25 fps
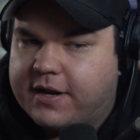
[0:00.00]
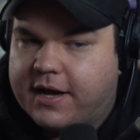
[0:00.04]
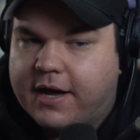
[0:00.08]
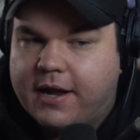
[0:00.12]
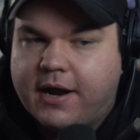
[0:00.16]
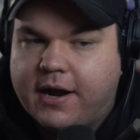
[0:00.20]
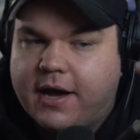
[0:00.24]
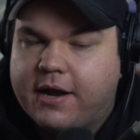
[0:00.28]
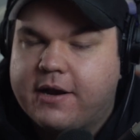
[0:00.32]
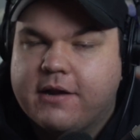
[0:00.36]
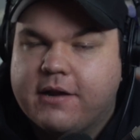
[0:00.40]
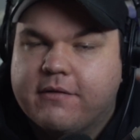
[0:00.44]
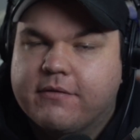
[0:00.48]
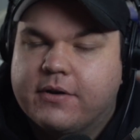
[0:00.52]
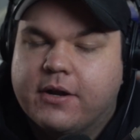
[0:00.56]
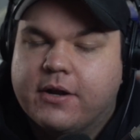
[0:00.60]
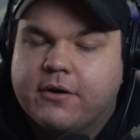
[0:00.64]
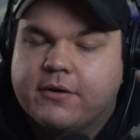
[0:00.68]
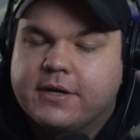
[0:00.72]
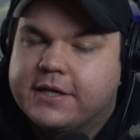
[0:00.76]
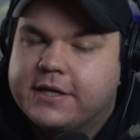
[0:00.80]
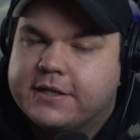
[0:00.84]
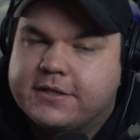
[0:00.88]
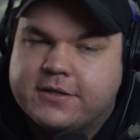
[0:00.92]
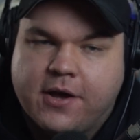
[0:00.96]
I don't even
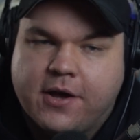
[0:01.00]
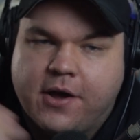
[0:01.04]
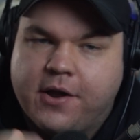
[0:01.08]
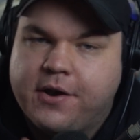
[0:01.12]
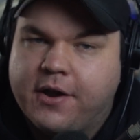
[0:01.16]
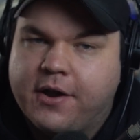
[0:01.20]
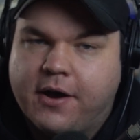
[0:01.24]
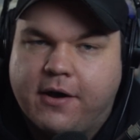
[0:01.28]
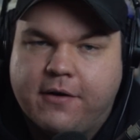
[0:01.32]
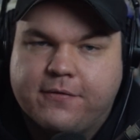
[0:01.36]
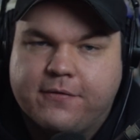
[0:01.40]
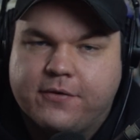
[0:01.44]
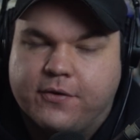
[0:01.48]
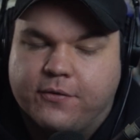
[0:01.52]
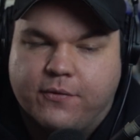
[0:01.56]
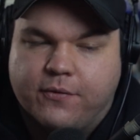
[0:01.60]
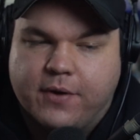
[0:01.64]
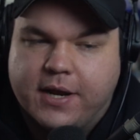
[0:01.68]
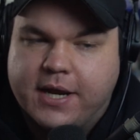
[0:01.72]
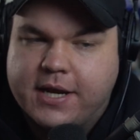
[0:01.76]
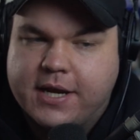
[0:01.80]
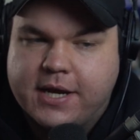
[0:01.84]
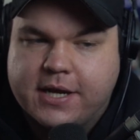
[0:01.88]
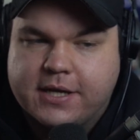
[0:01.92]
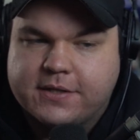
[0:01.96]
know. They turned off the
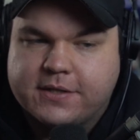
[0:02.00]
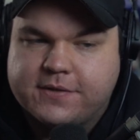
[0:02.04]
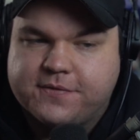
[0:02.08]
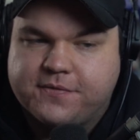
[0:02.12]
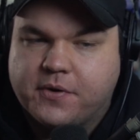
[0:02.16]
ratings